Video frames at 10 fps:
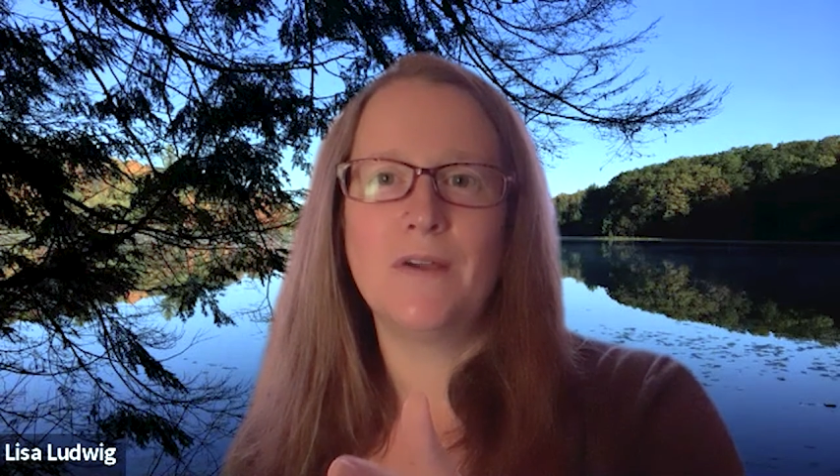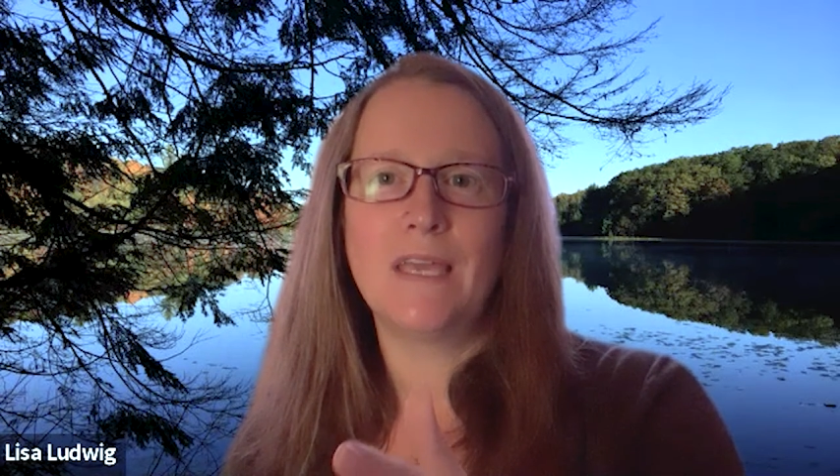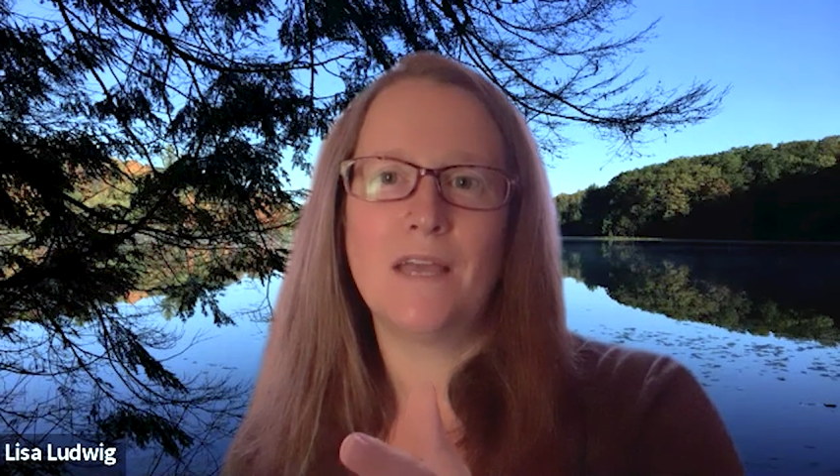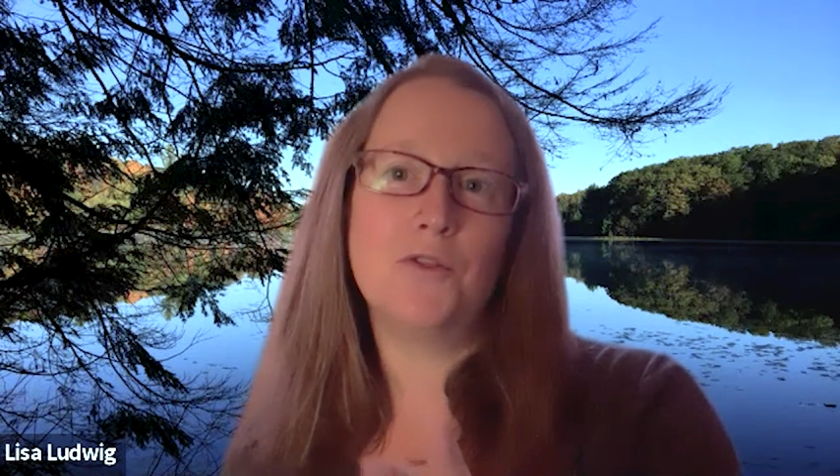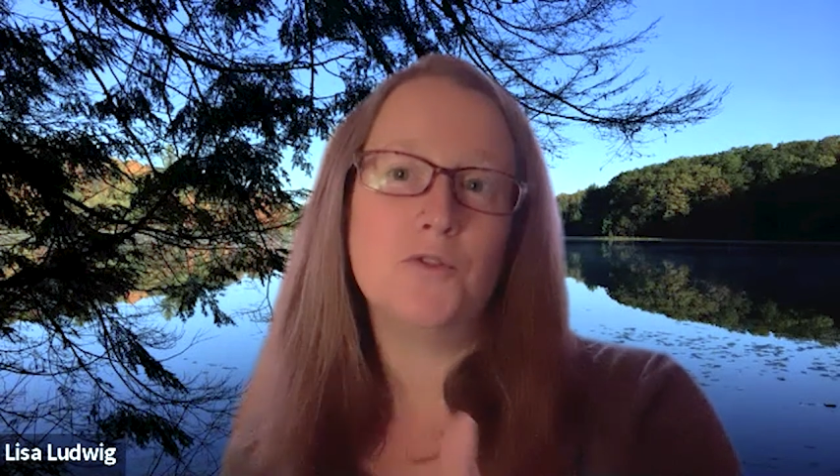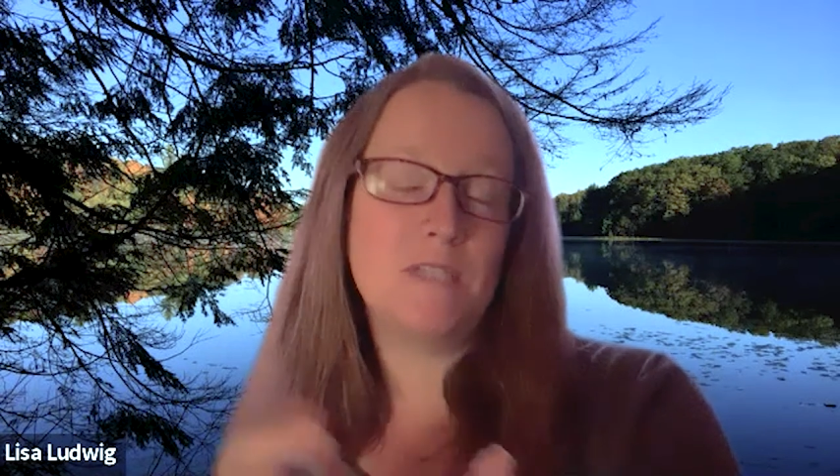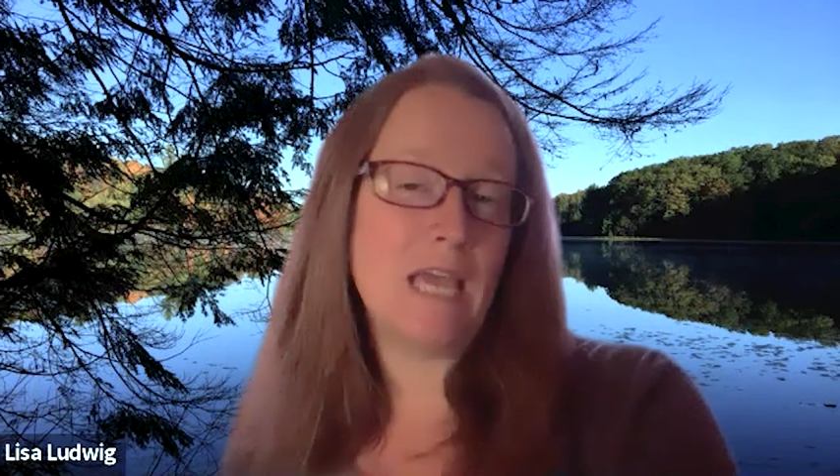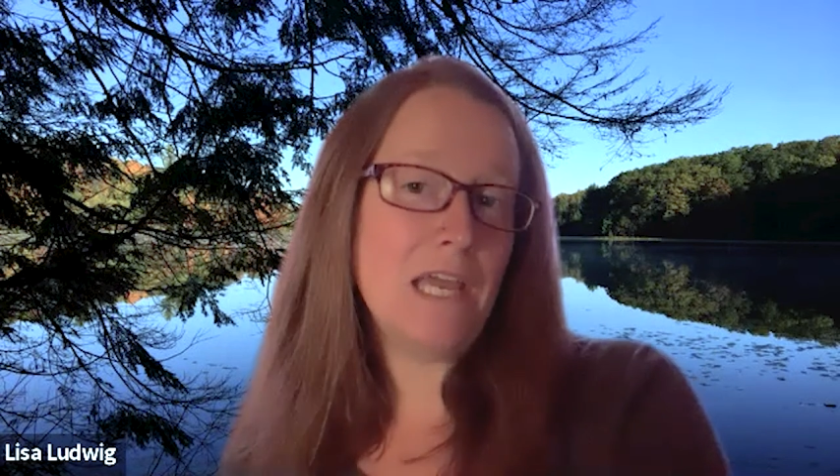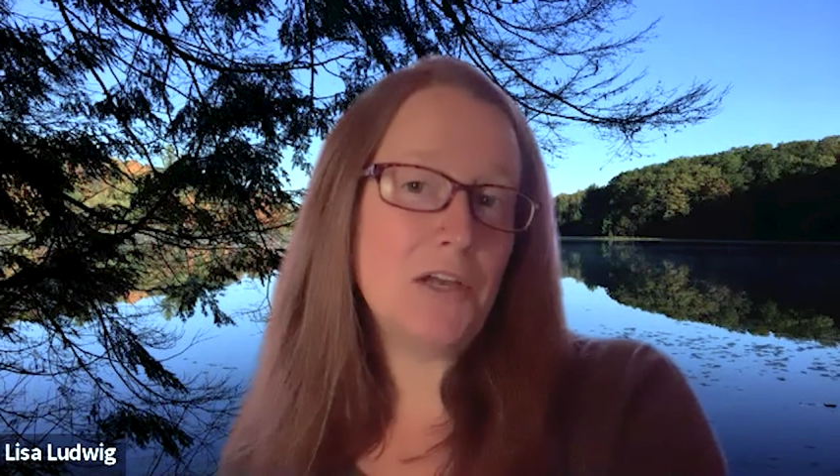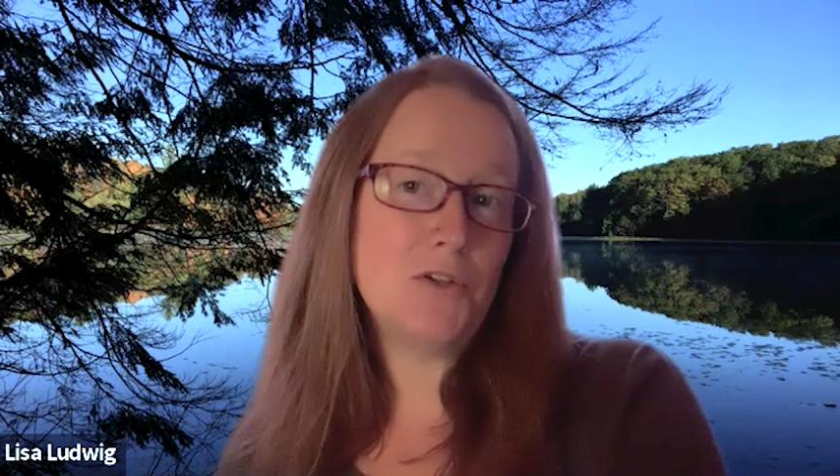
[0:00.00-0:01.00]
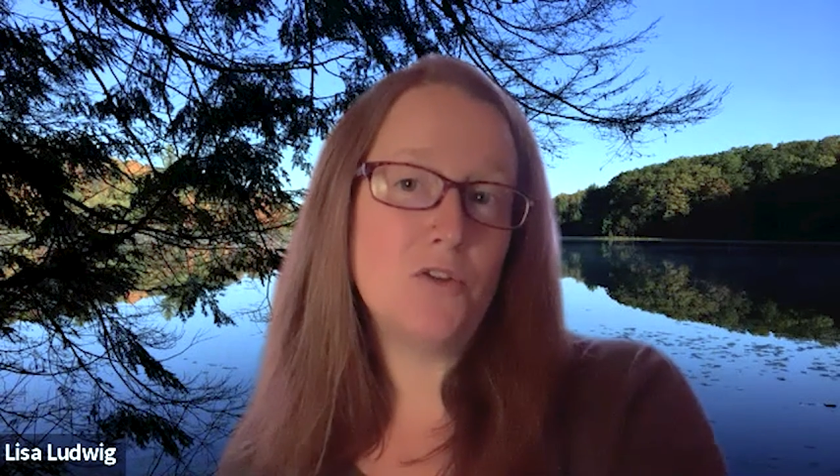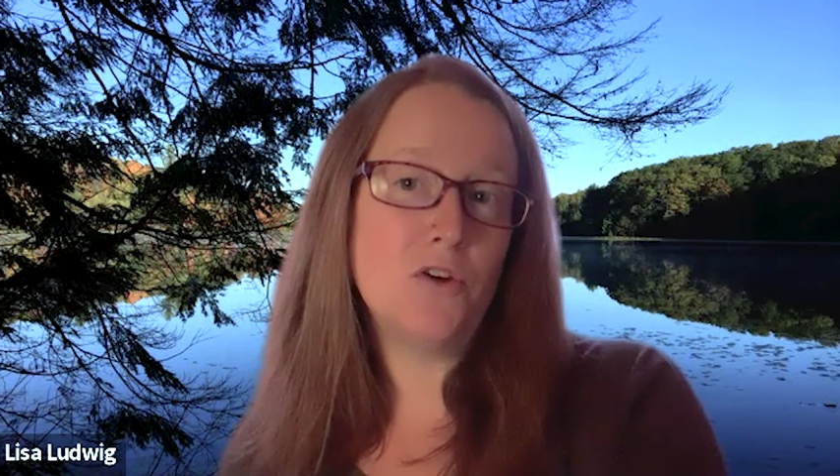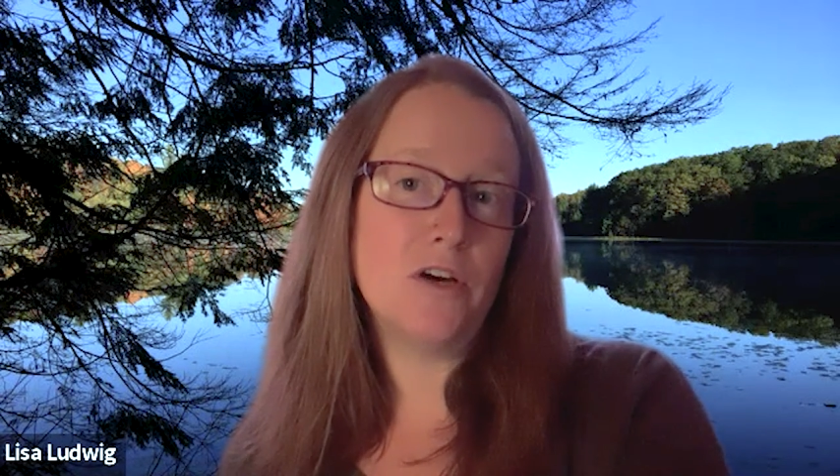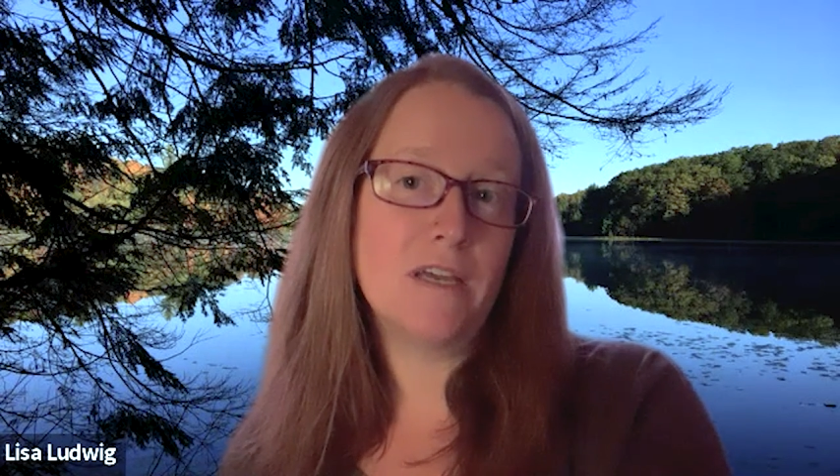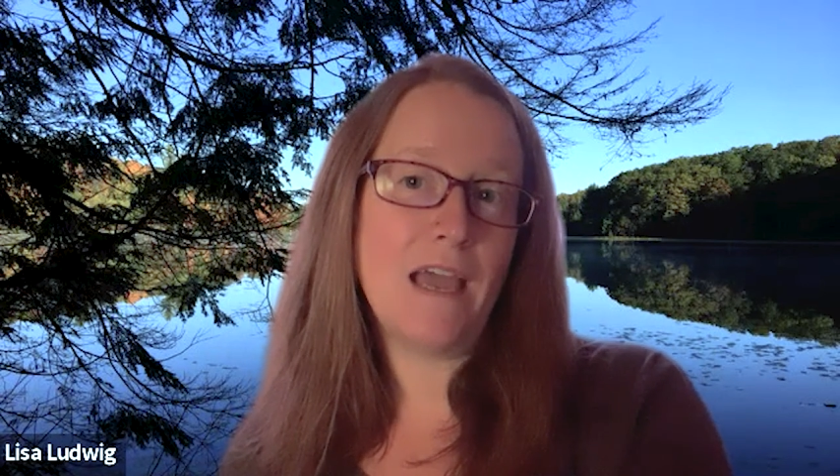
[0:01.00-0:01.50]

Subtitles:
can take a look